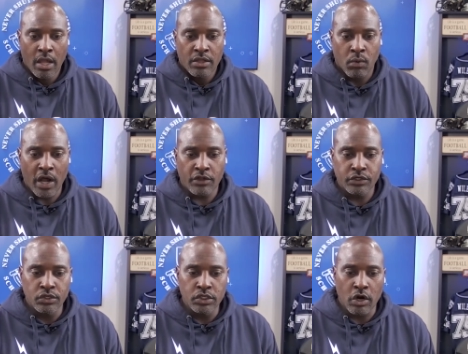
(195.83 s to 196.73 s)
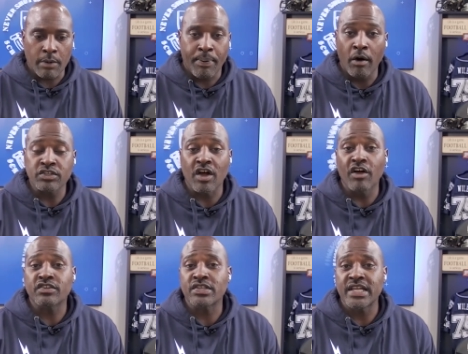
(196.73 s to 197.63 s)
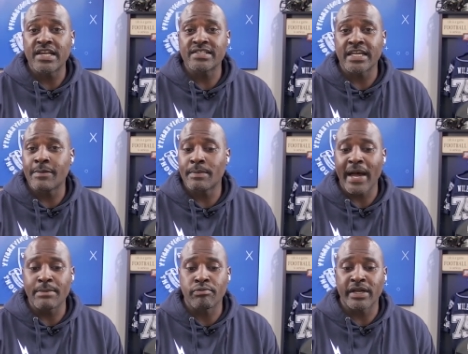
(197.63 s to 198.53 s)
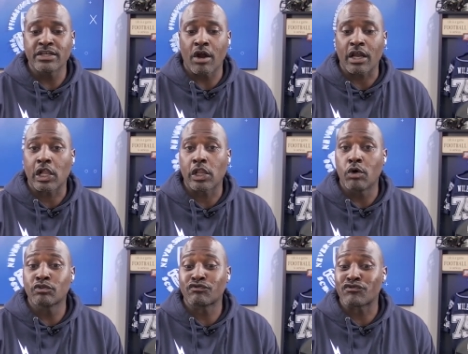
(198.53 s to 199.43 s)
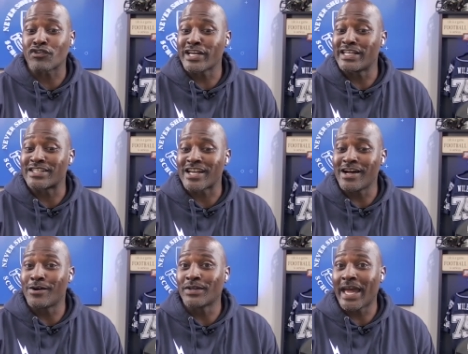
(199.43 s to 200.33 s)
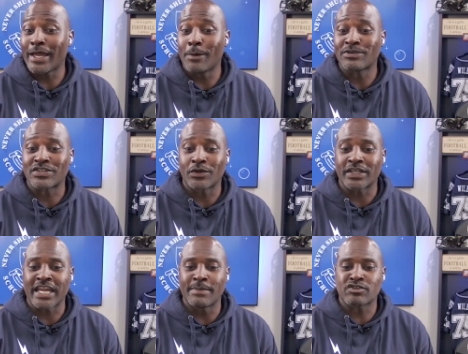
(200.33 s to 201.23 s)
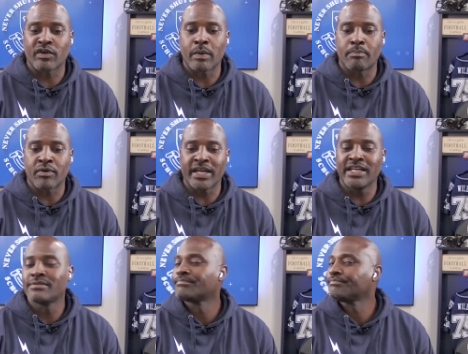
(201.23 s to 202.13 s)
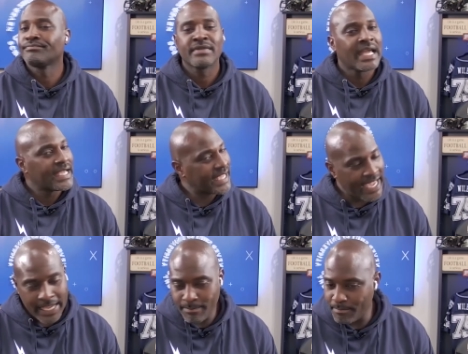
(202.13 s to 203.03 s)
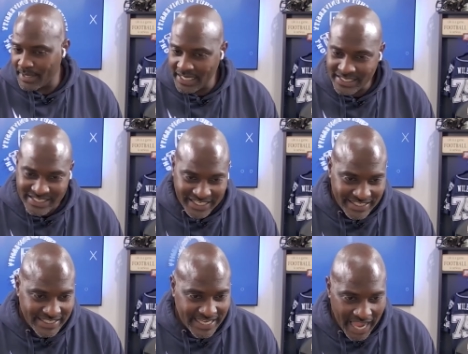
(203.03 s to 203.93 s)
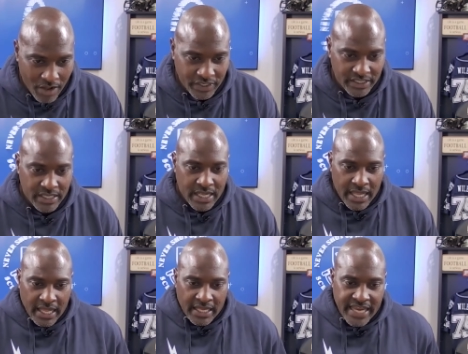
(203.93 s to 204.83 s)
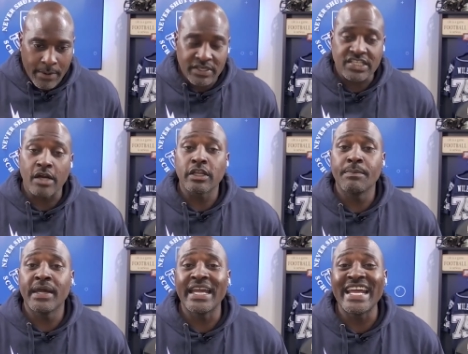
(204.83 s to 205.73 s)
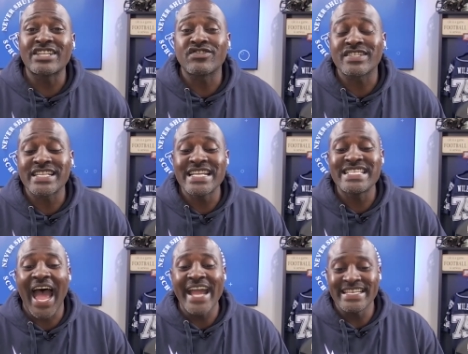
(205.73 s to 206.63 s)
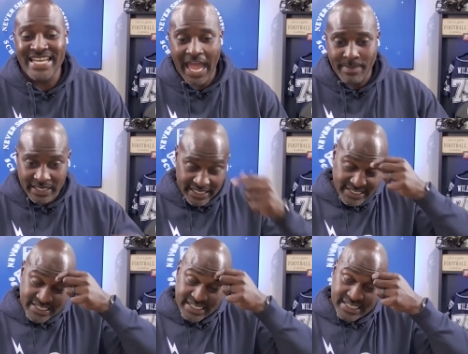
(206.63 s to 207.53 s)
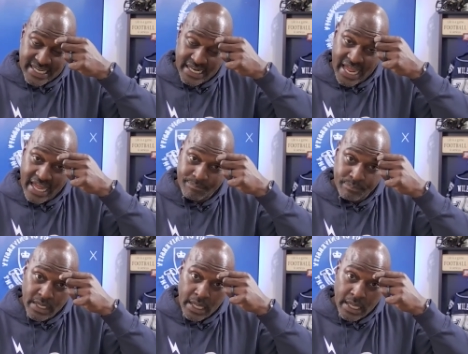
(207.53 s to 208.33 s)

Well, the New York Post also says that him and Mike Breen are close friends. Uh oh, that helps. So the chemistry with Breen can't be discounted. That would certainly be an interesting dynamic. Let's just say that.